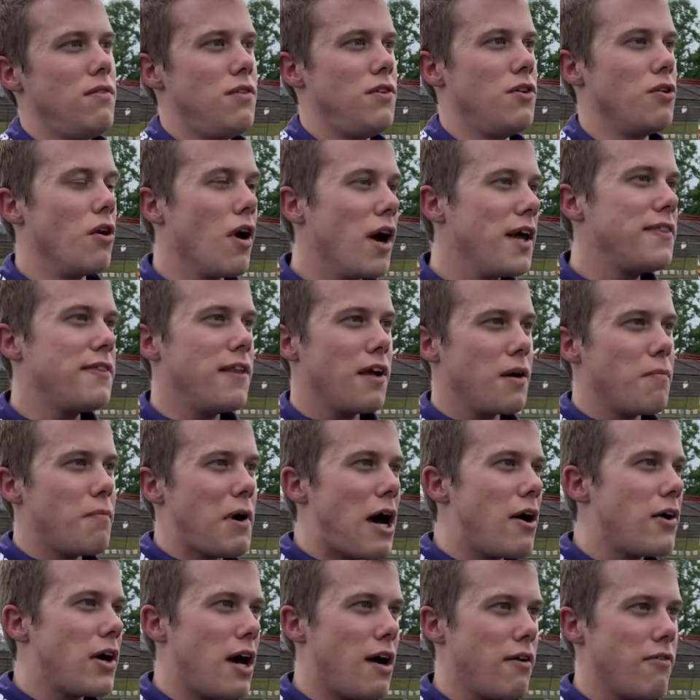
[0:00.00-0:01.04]
The great thing
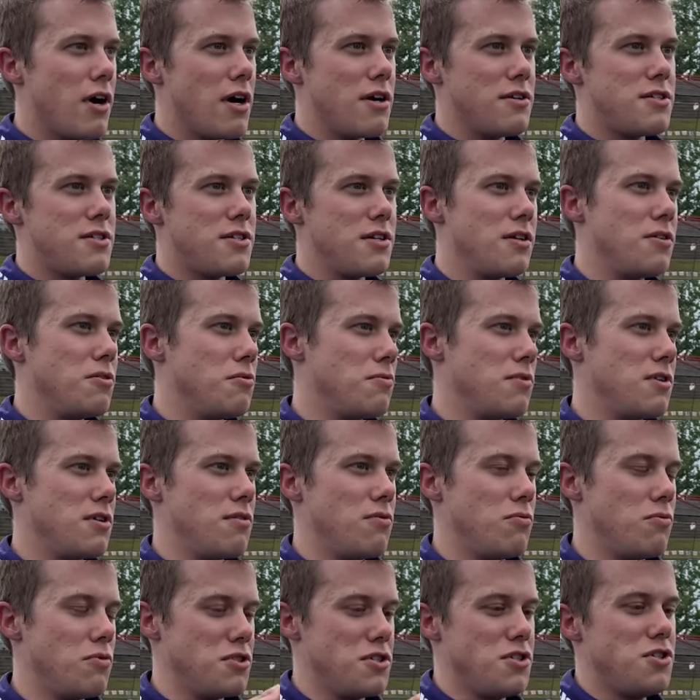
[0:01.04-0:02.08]
about
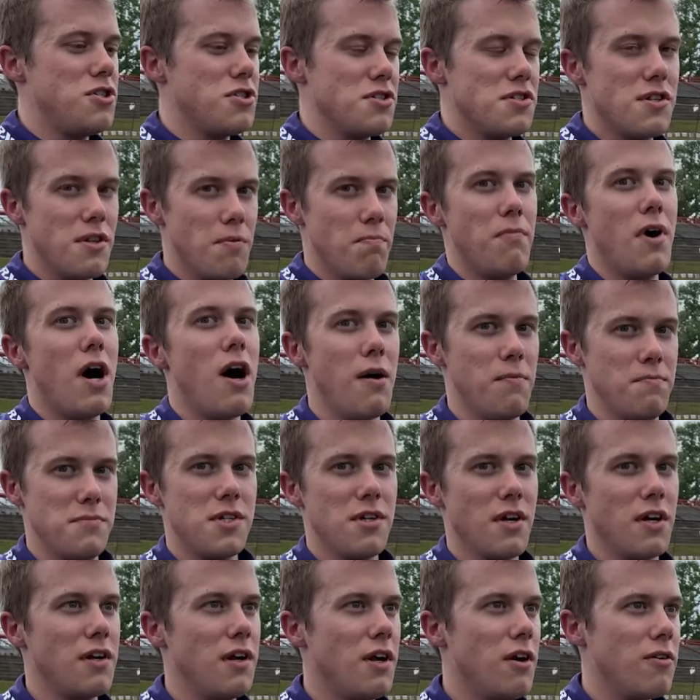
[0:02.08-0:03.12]
iRacing was just the
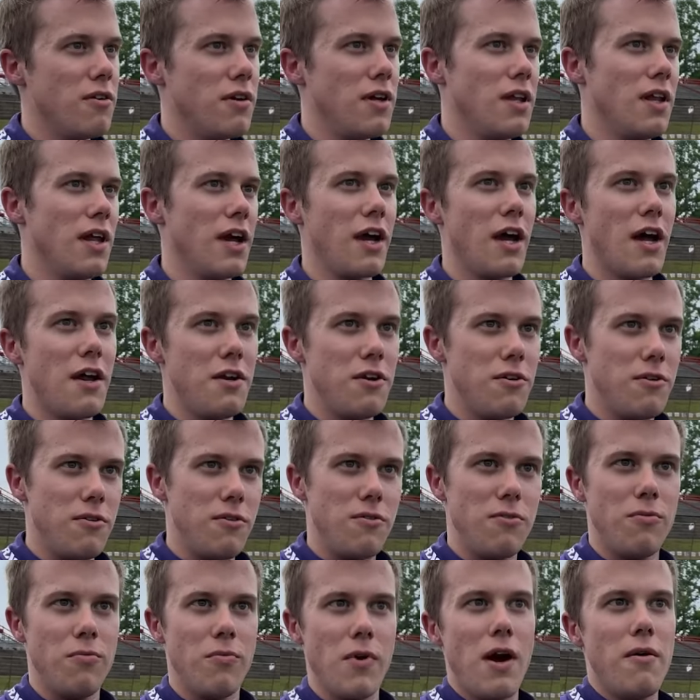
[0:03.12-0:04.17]
bumps. Like, no, like I
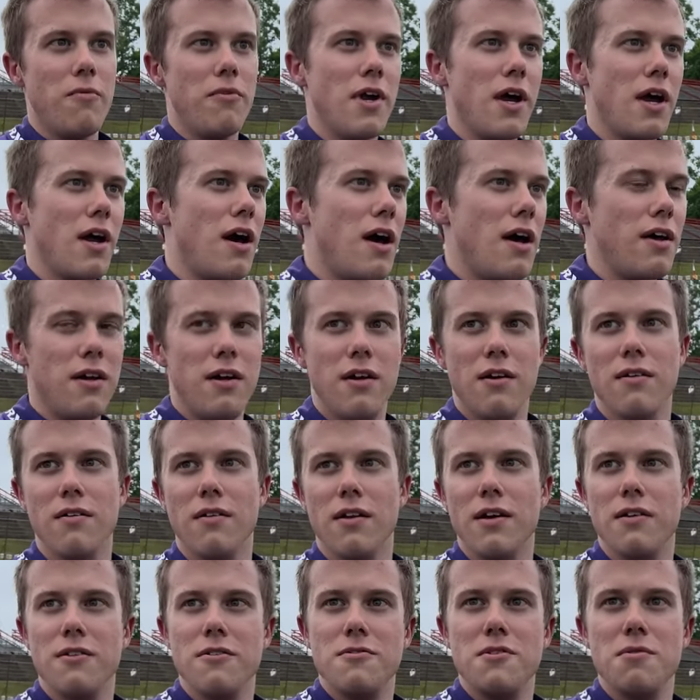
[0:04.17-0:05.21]
knew right when I got here,
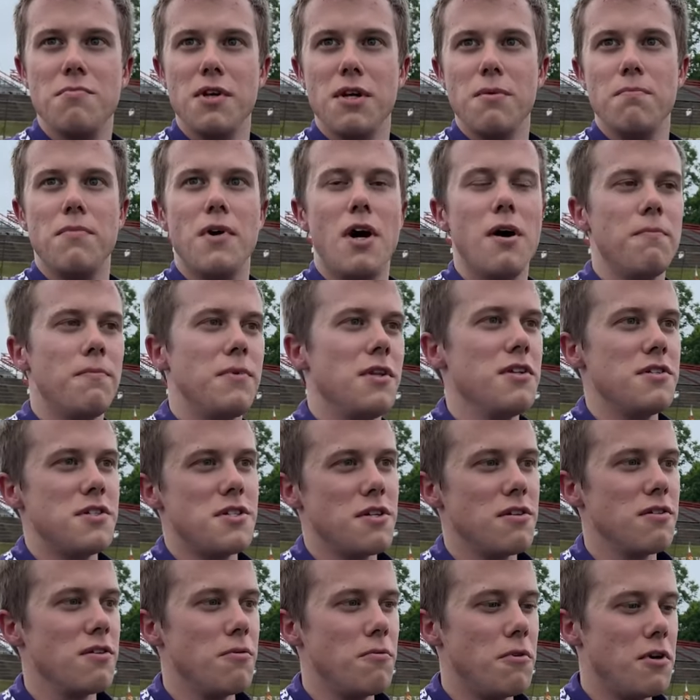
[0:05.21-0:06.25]
like there's a big bump in the
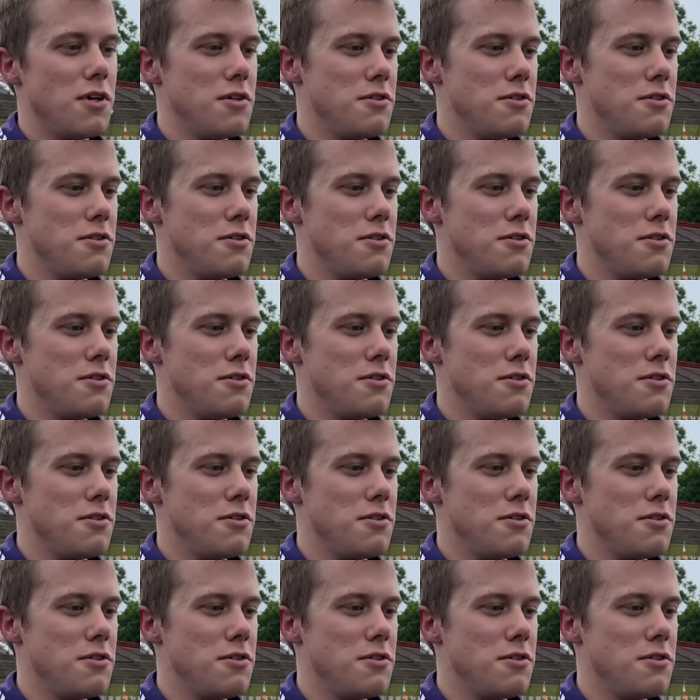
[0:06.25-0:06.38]
center 1